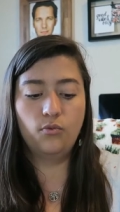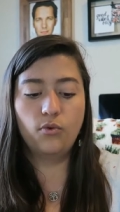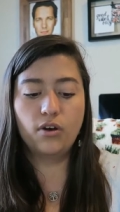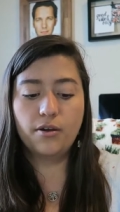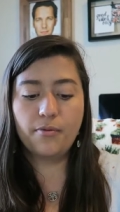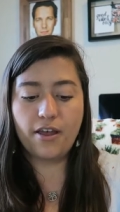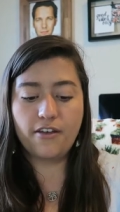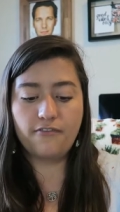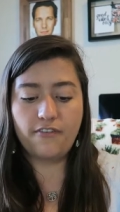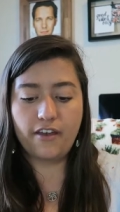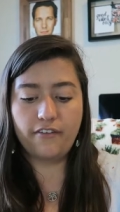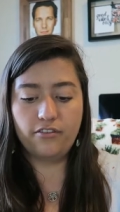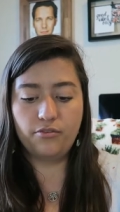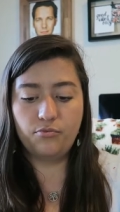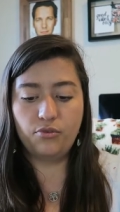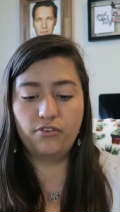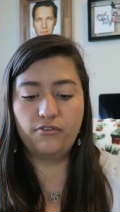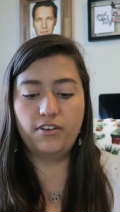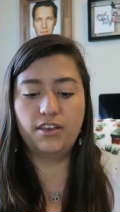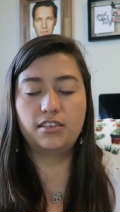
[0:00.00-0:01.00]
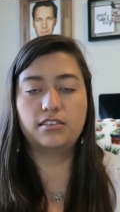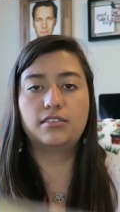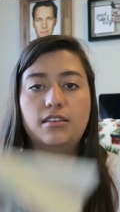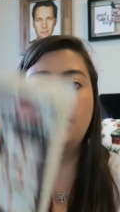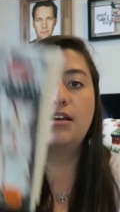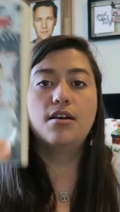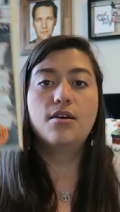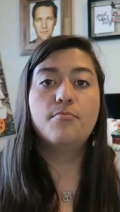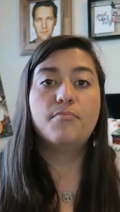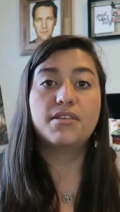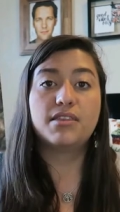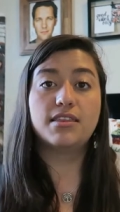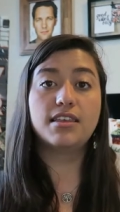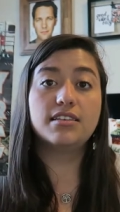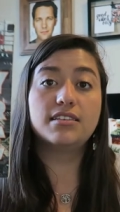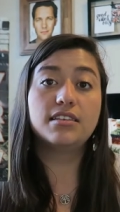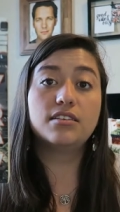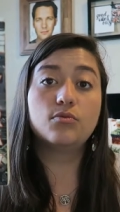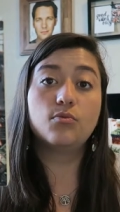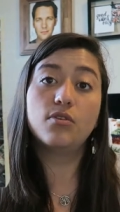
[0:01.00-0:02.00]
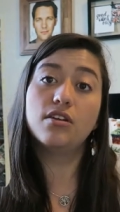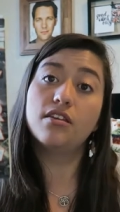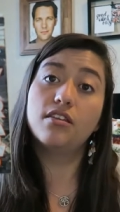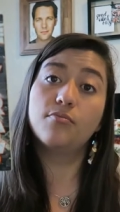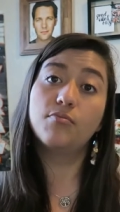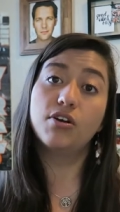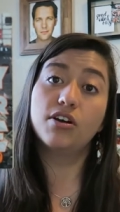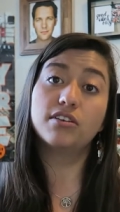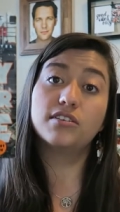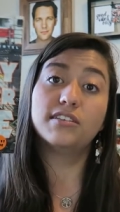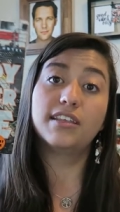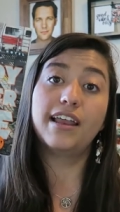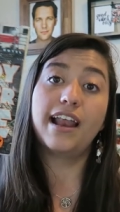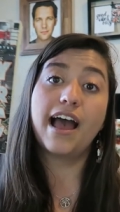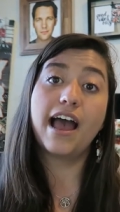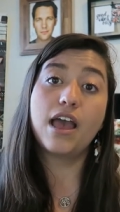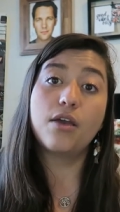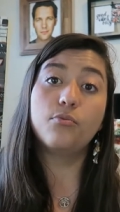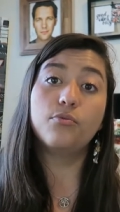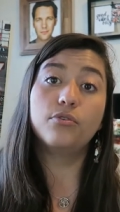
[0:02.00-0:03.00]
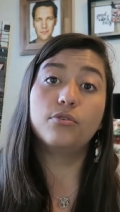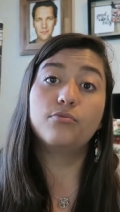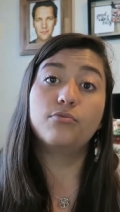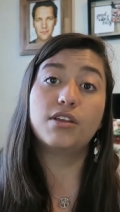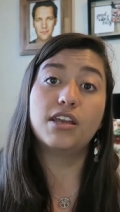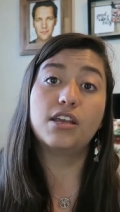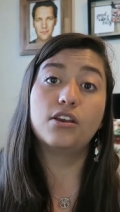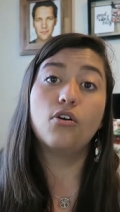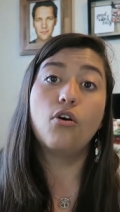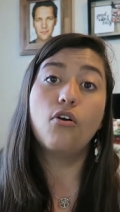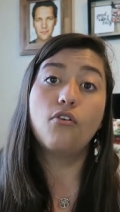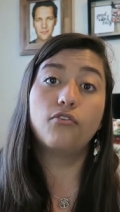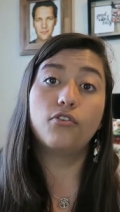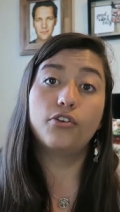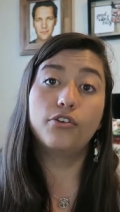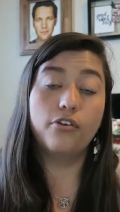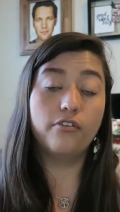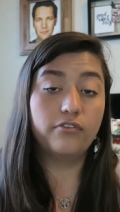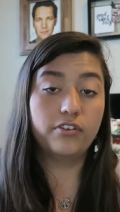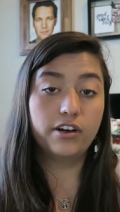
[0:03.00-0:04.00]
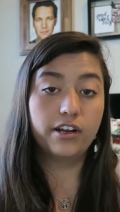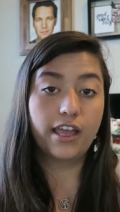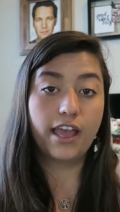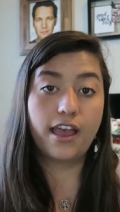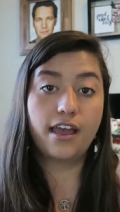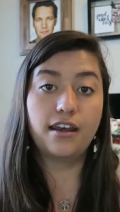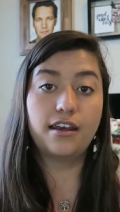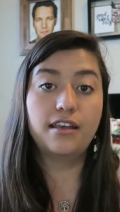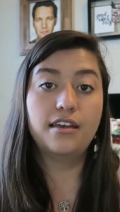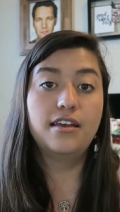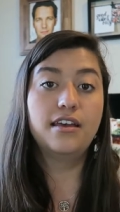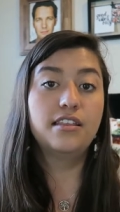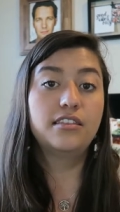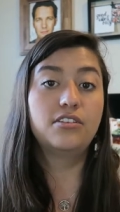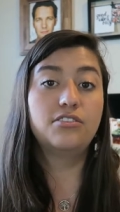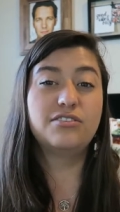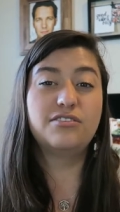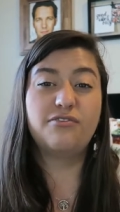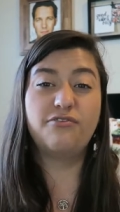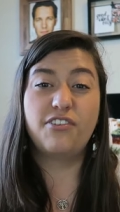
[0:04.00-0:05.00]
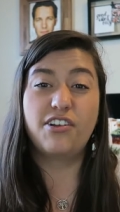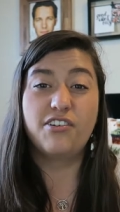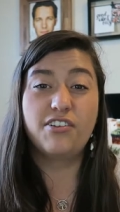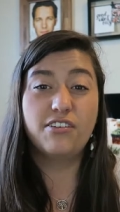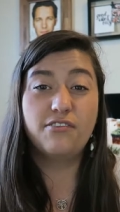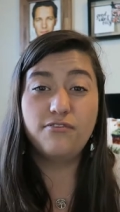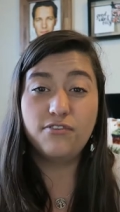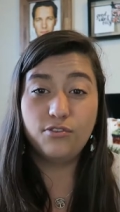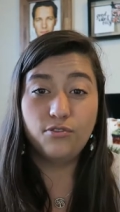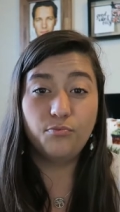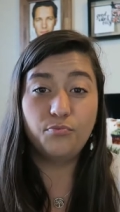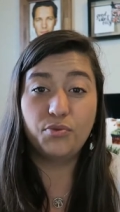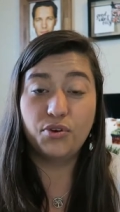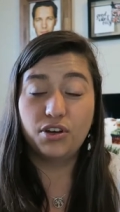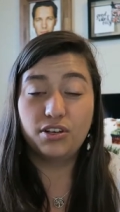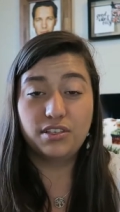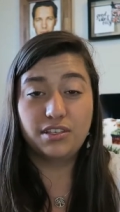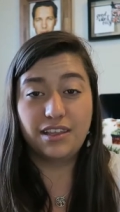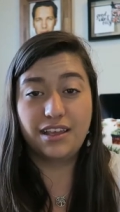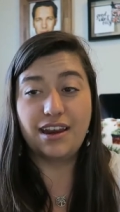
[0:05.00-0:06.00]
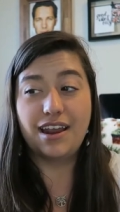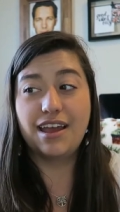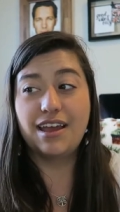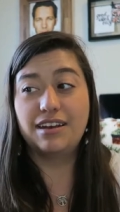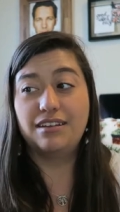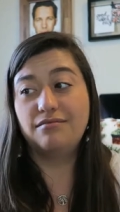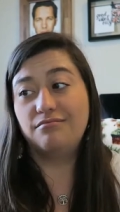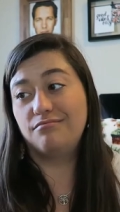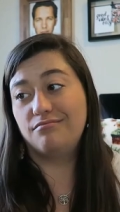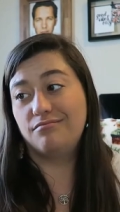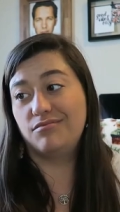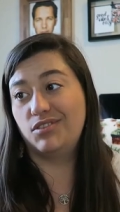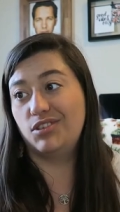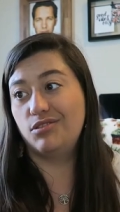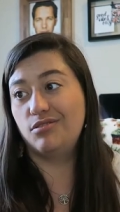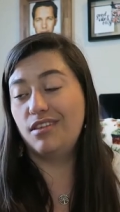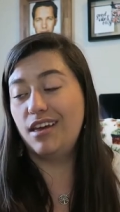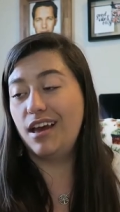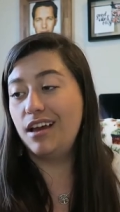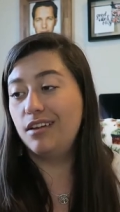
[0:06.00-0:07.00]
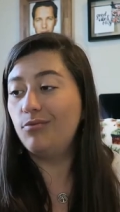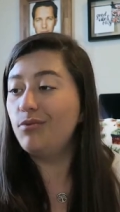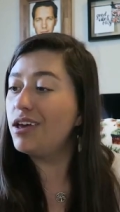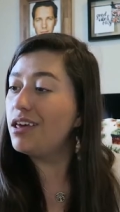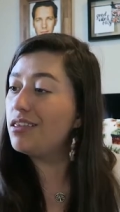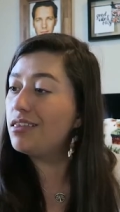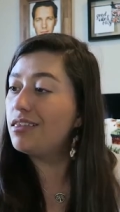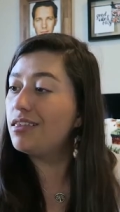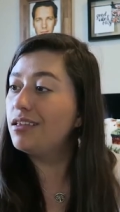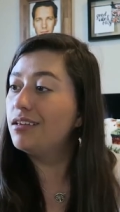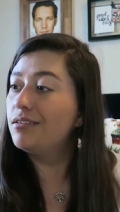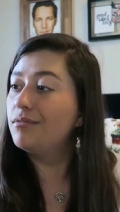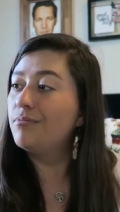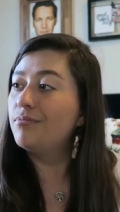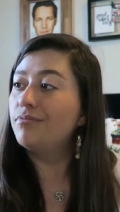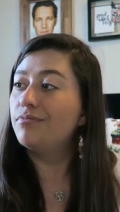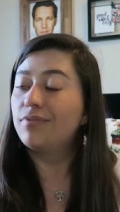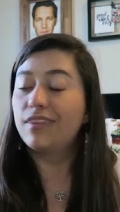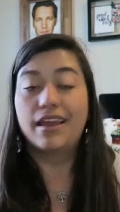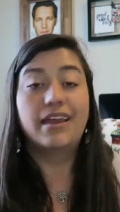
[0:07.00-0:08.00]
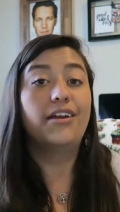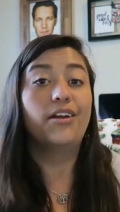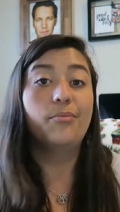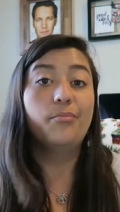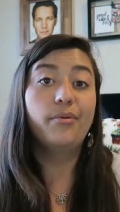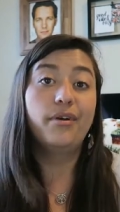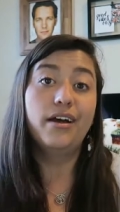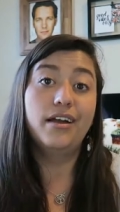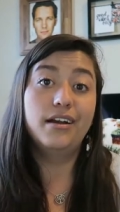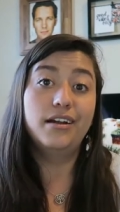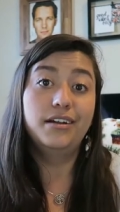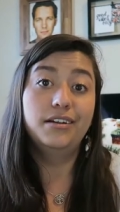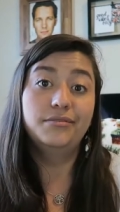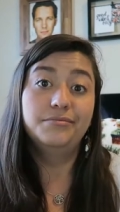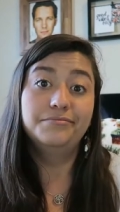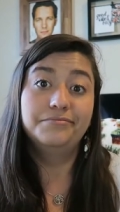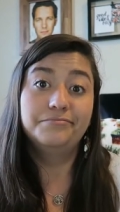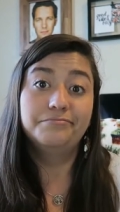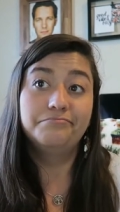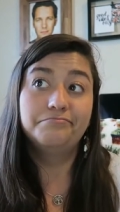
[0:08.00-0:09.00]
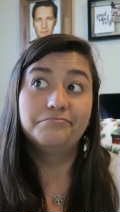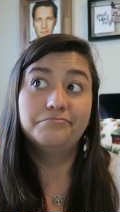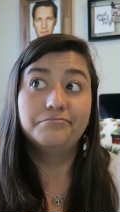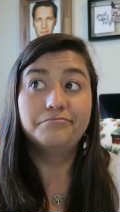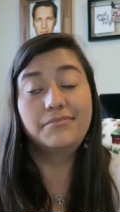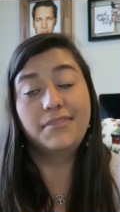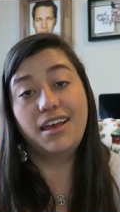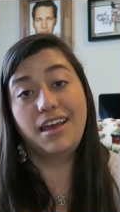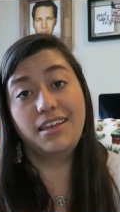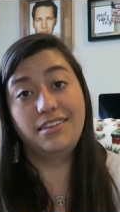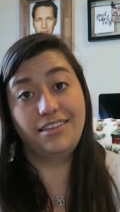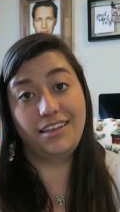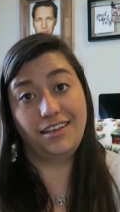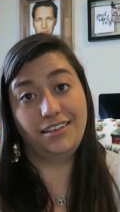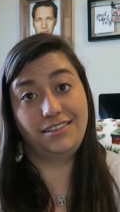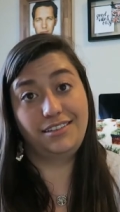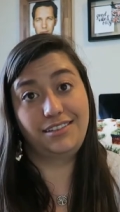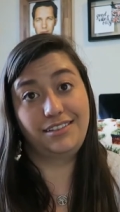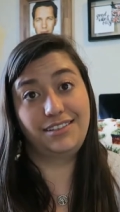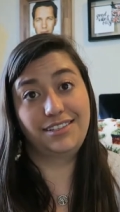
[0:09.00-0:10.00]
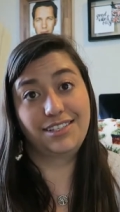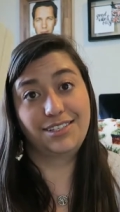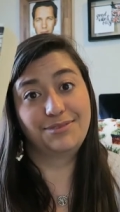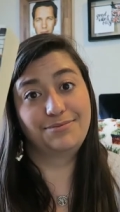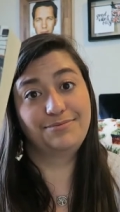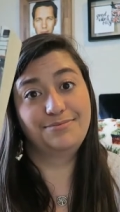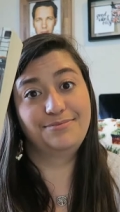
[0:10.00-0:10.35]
One of my favorite movies, but this is one of the books that I will read over and over again. There's very few books that I do that with. Harry Potter and this.